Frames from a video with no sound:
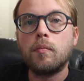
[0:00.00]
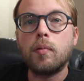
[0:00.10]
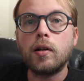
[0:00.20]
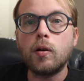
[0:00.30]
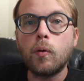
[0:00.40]

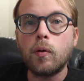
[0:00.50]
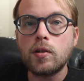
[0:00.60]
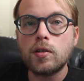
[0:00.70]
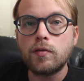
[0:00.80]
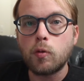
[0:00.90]
put in
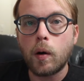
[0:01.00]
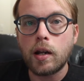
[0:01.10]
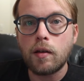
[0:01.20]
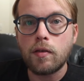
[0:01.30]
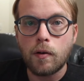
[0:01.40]
orders of
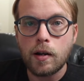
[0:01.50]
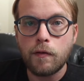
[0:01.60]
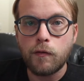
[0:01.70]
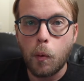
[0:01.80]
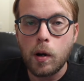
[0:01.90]
20, 30,
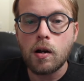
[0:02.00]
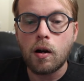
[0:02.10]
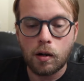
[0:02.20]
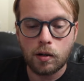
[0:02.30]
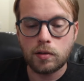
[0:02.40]
40
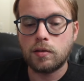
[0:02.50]
cards.